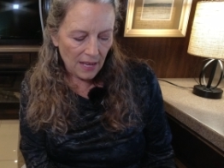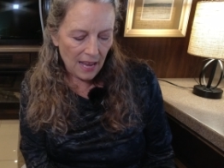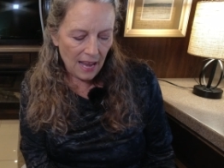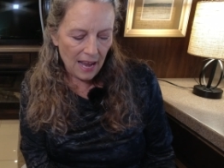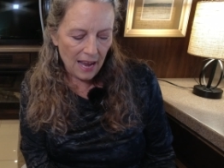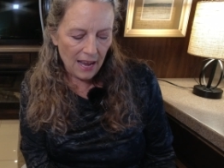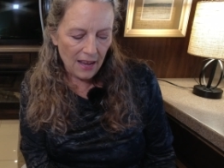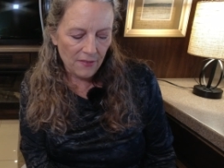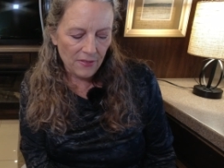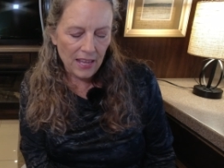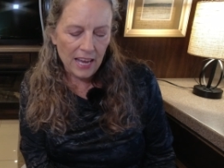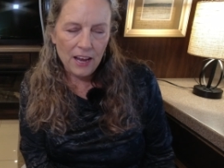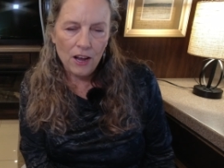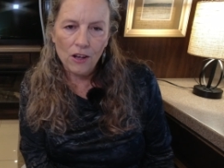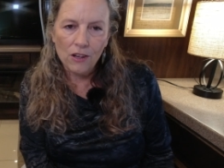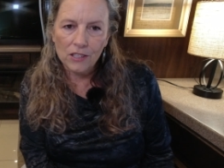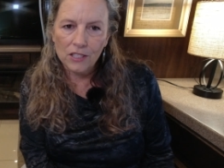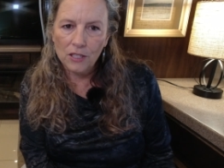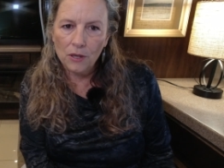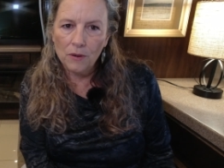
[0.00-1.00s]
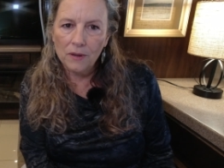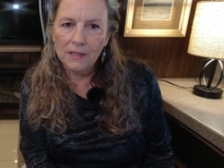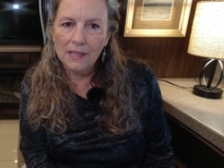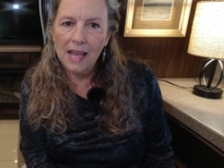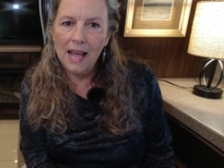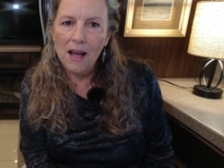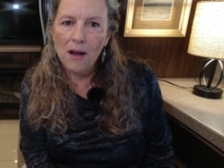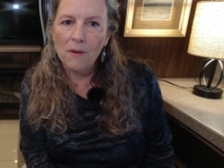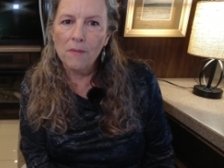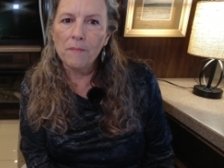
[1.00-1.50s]
And they also
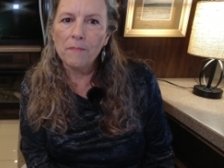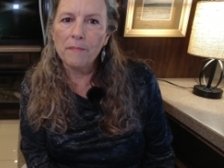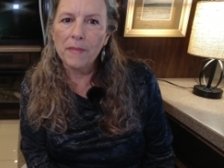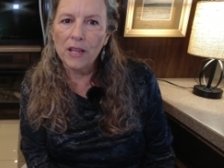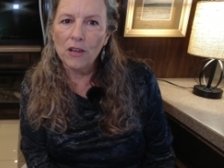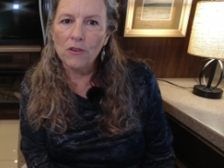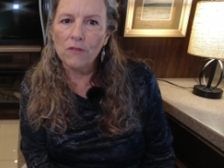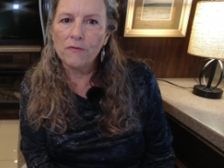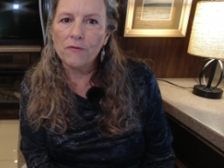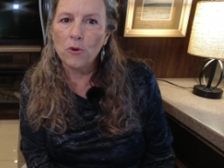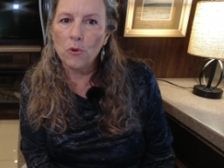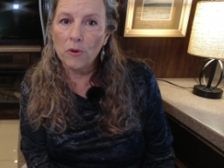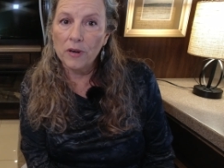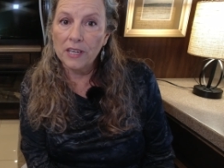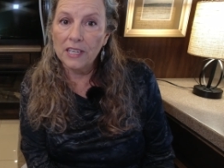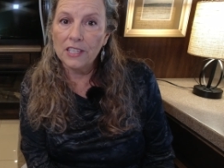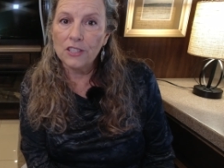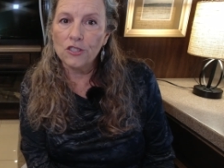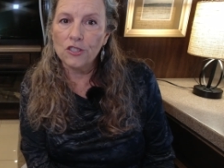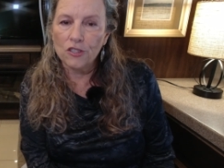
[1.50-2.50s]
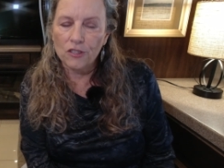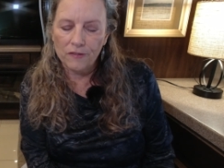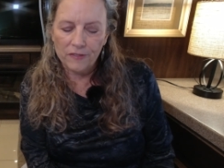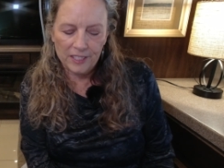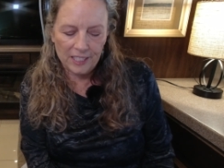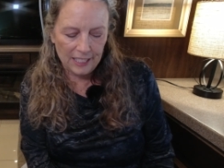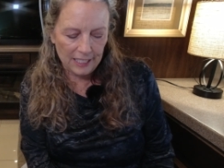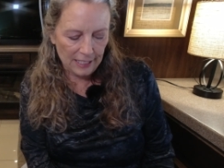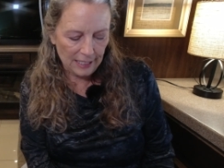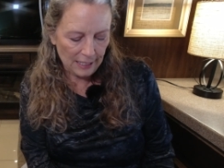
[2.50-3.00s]
allow mail forwarding
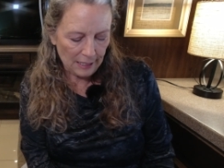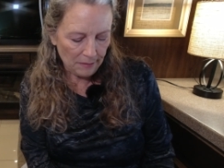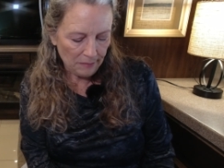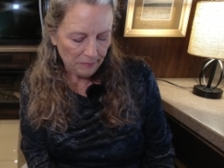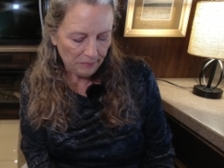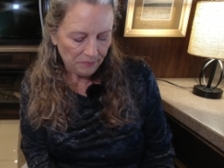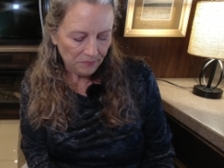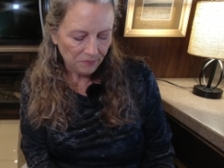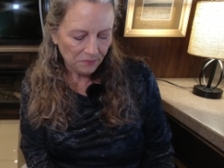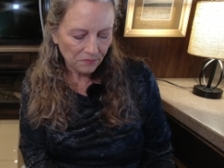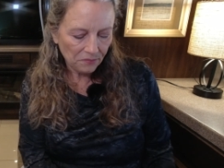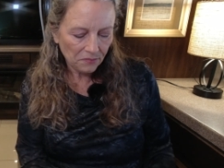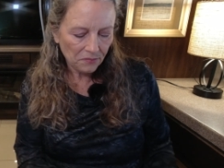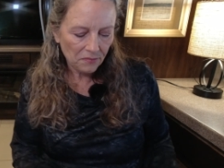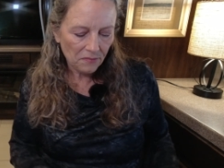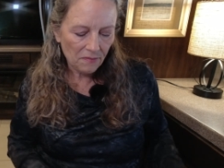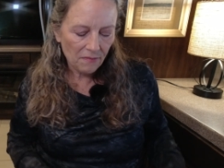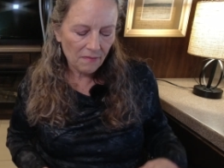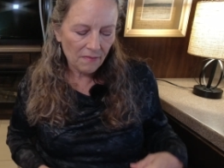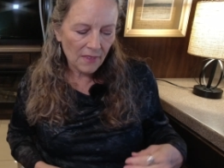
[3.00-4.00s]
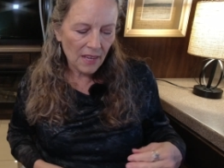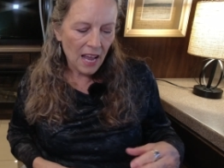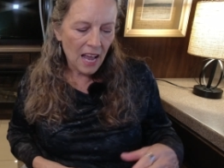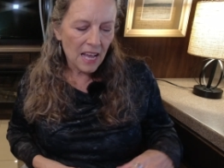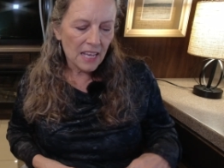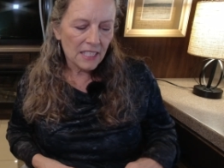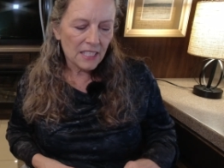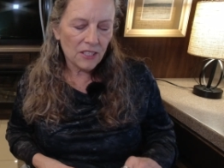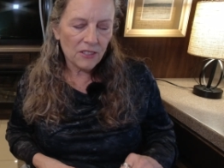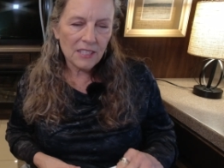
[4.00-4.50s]
services.
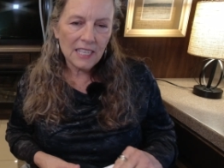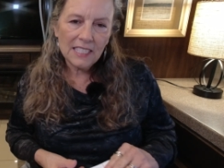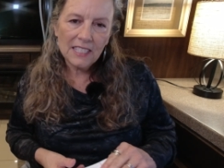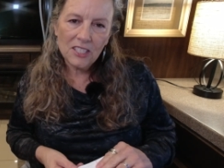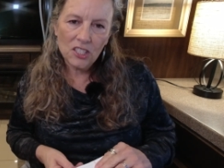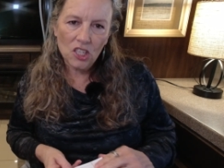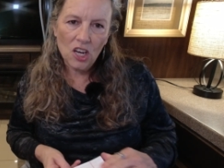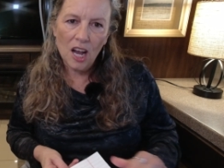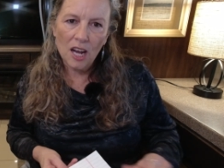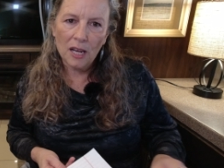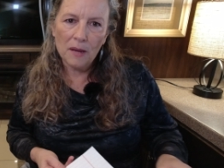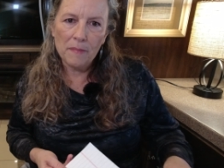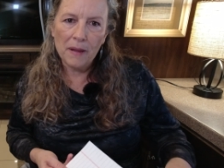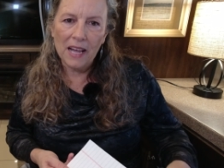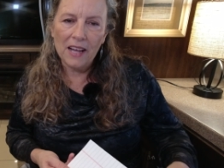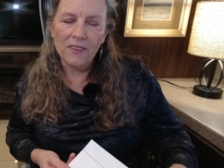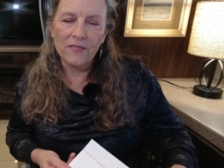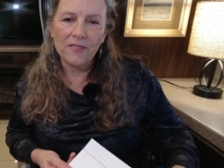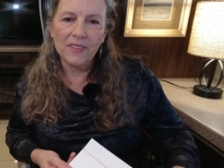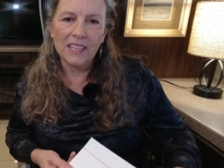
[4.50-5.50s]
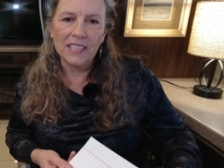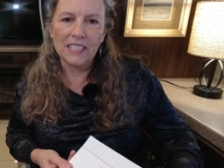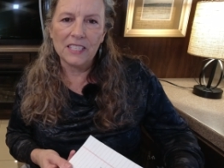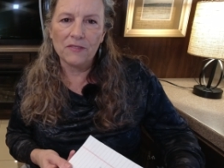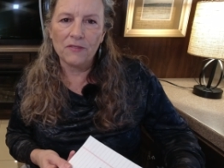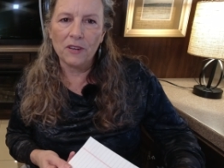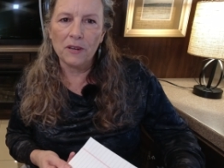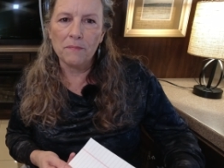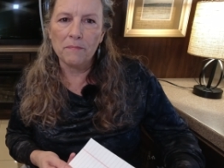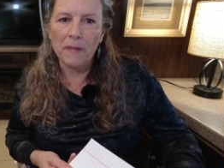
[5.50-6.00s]
So let's talk about the
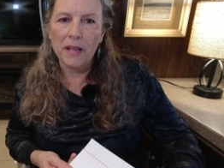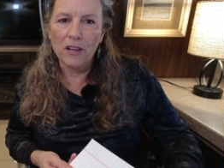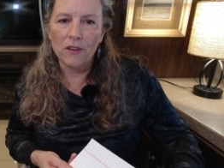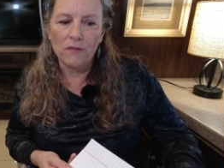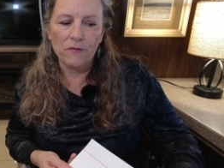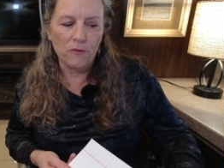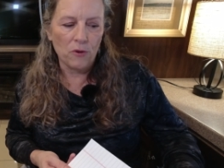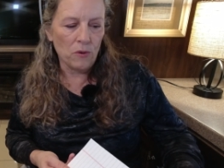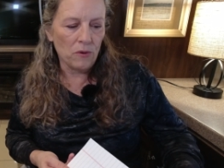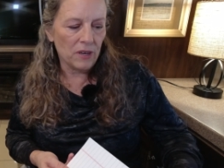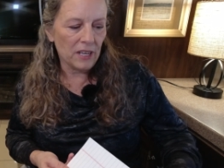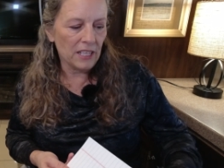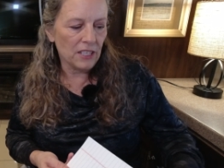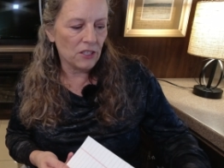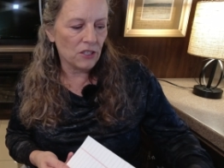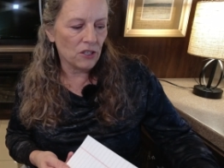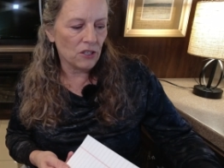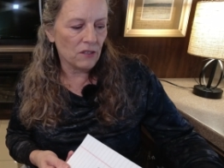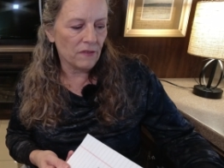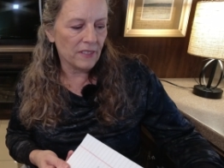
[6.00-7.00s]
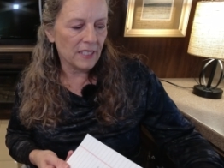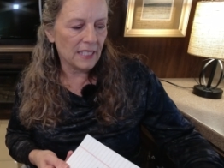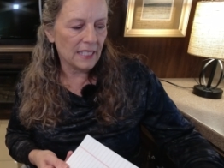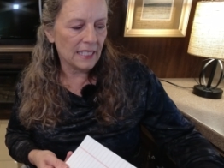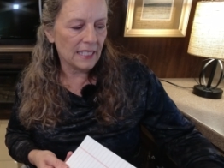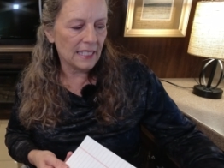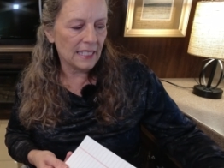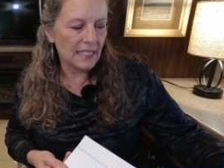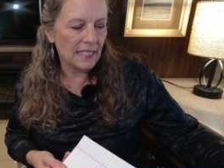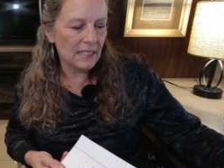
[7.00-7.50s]
different mail forwarding
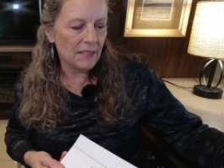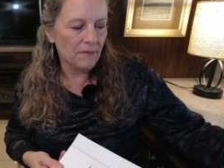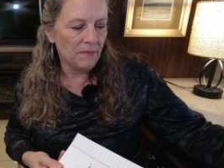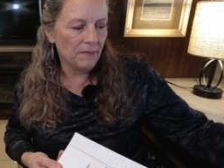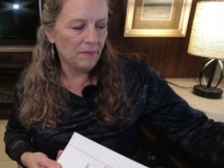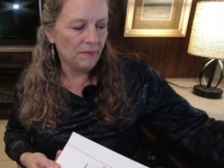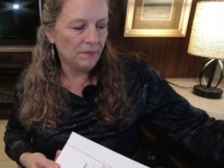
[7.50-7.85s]
services.